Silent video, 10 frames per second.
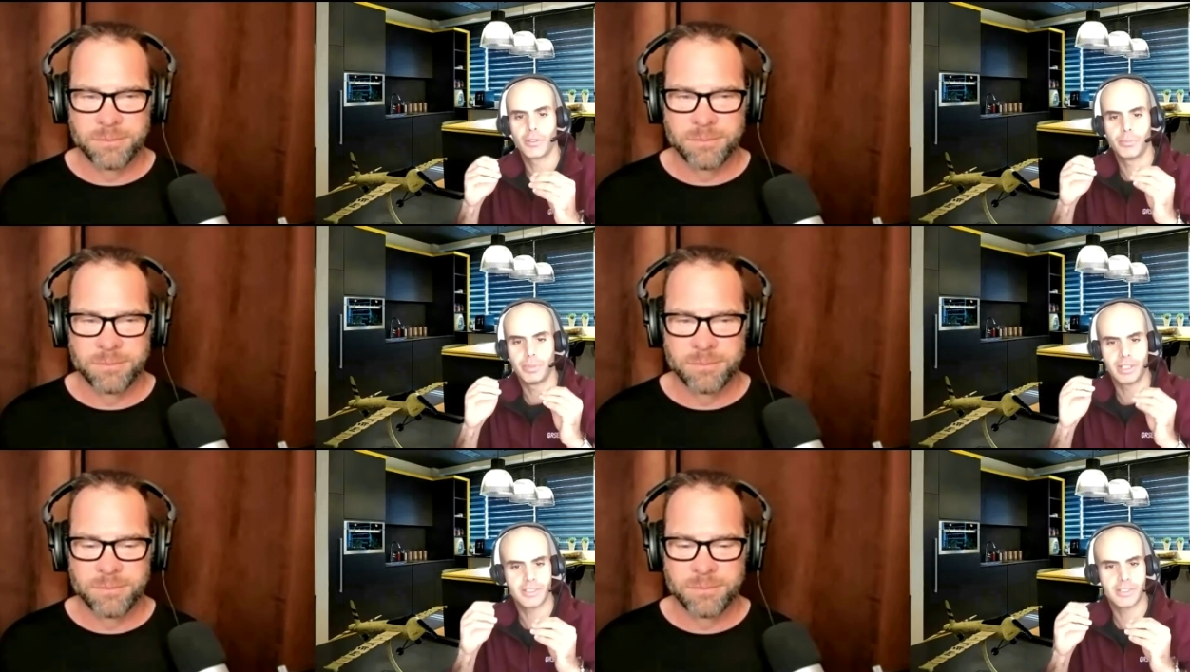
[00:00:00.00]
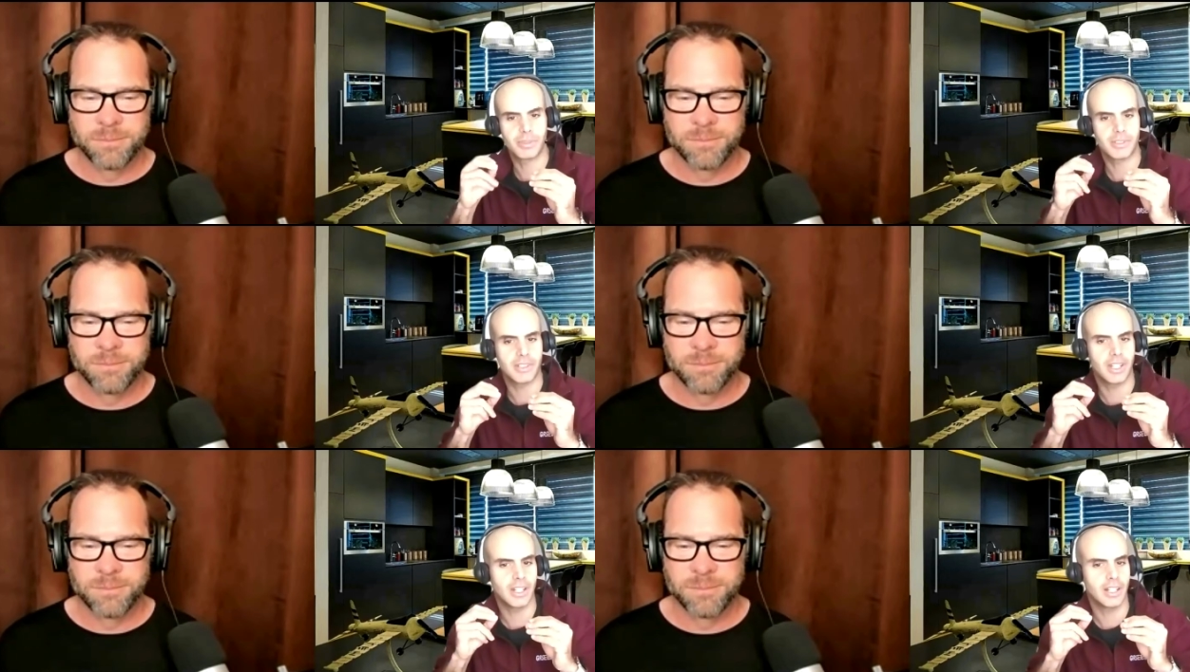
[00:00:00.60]
Speaker 1: or biggest
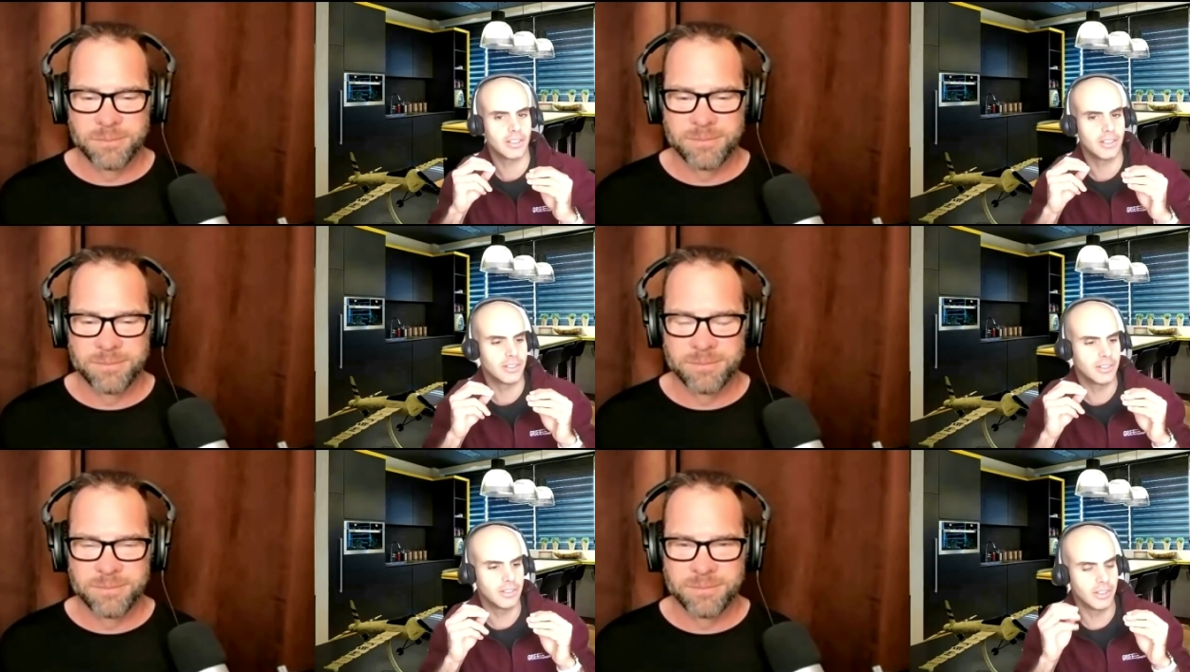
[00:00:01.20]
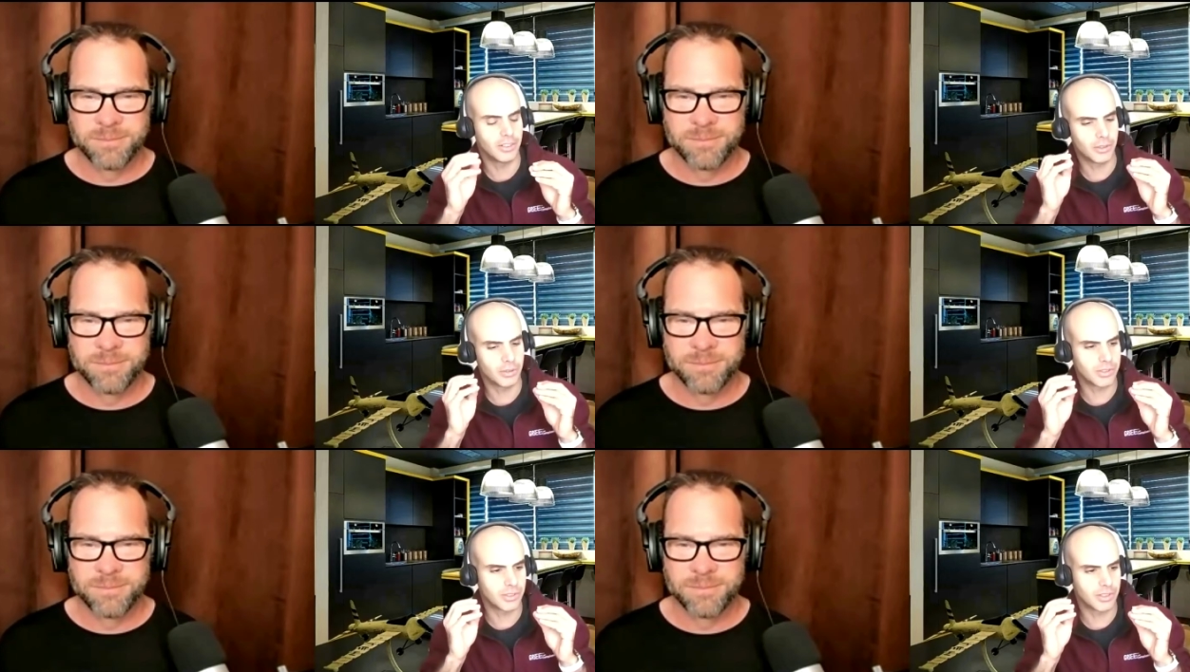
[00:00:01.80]
mistake that that
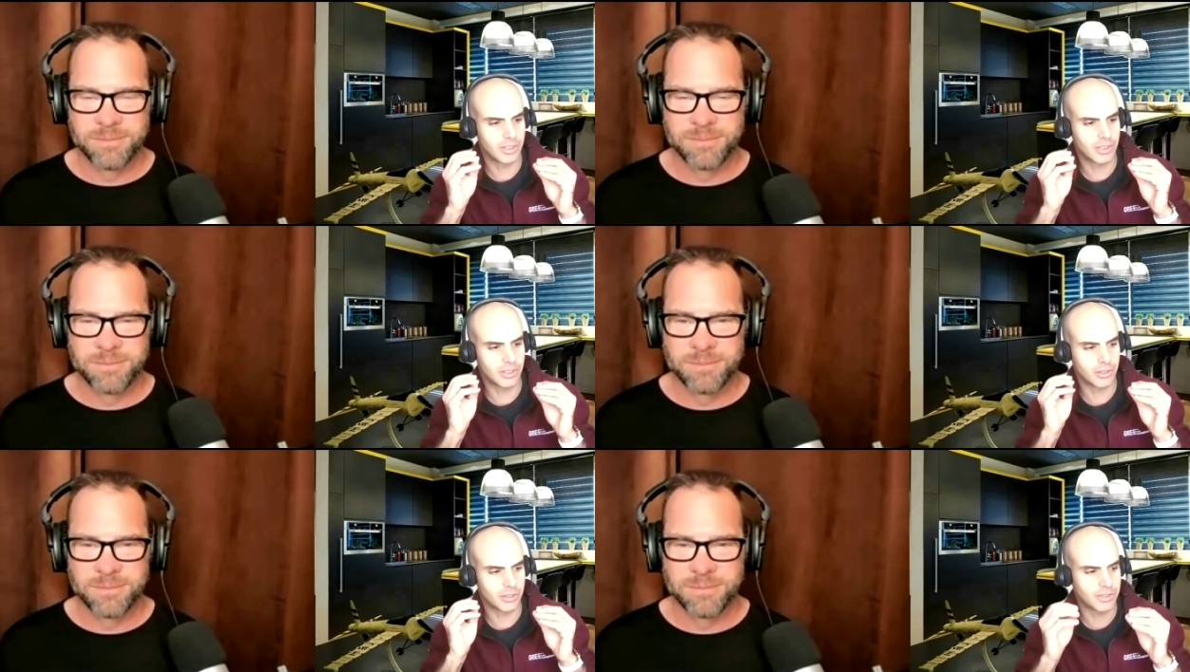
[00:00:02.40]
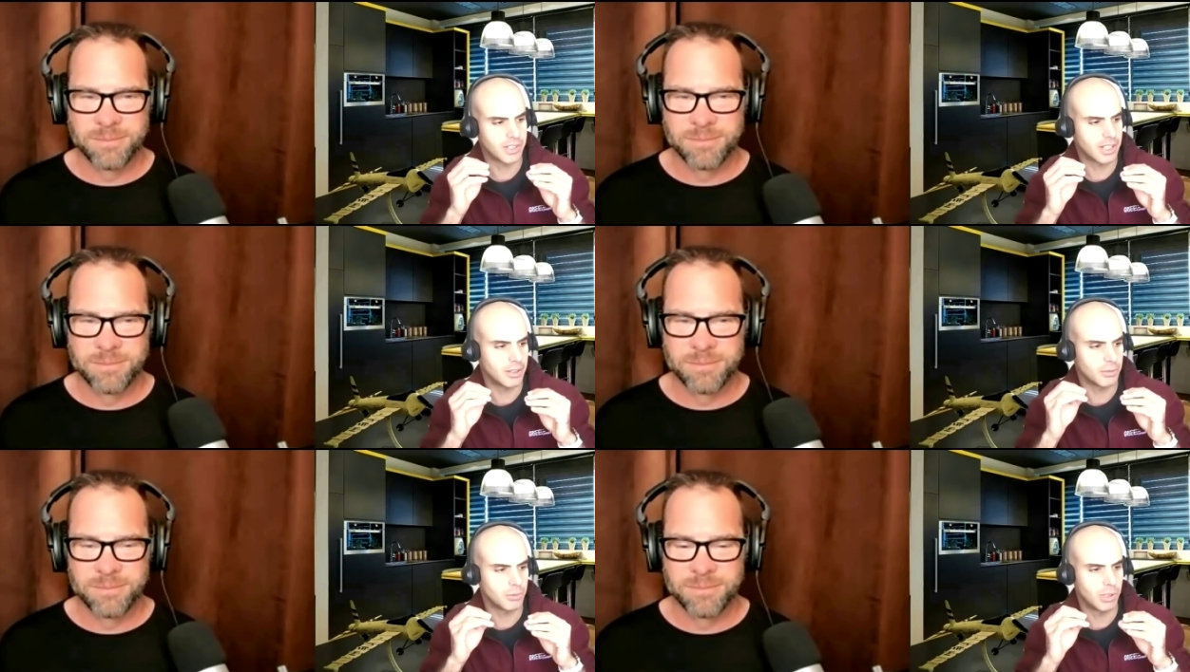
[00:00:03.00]
you that you could
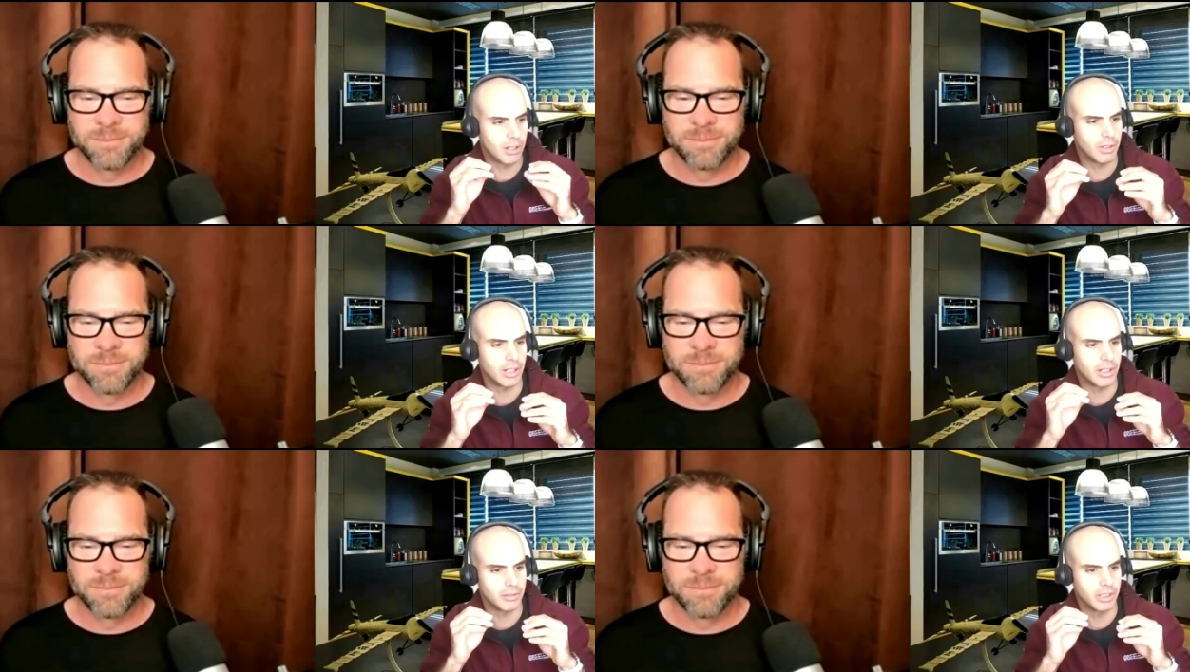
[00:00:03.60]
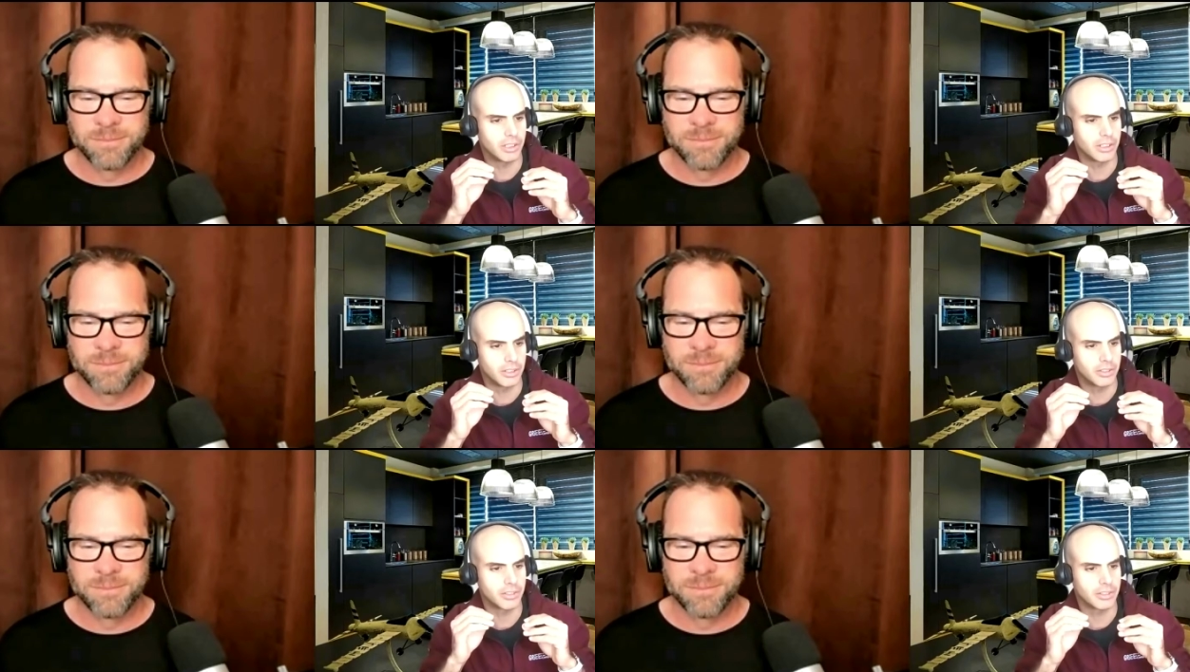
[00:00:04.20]
say, "Wow, I really
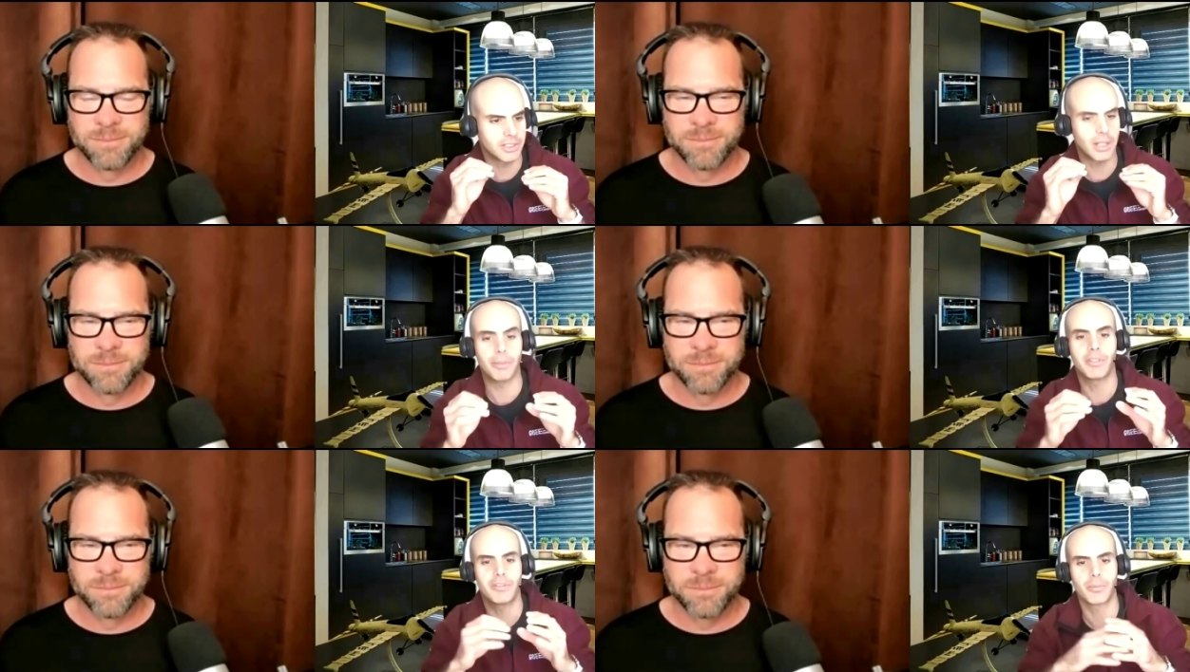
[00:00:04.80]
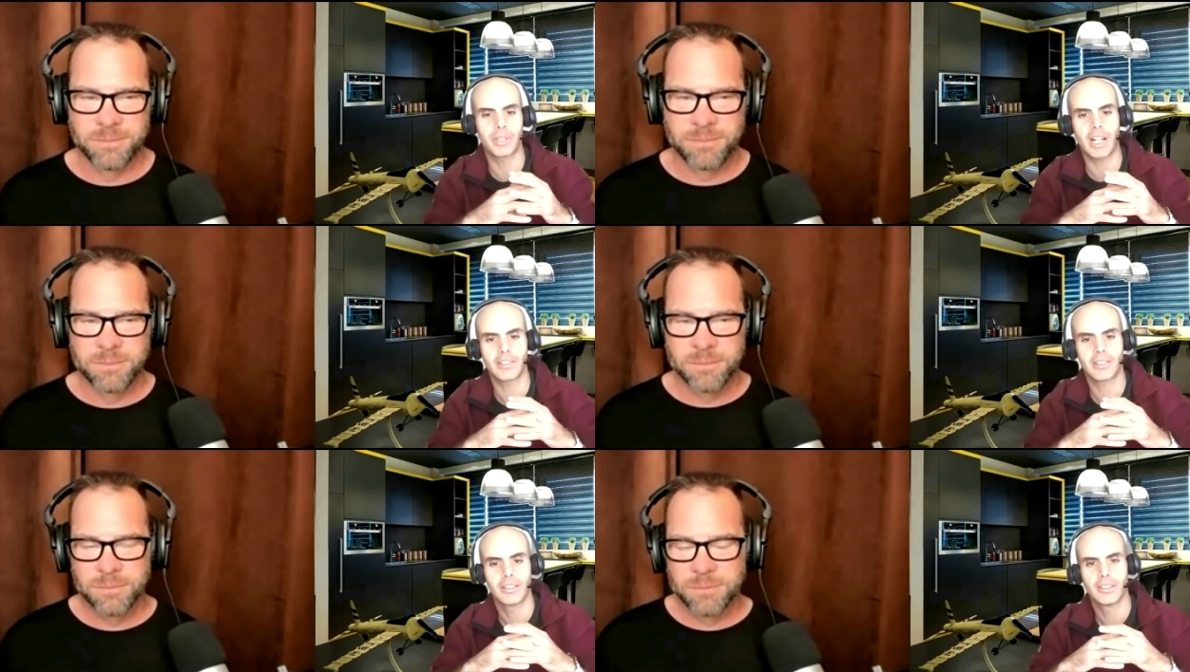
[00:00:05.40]
learned something from that"?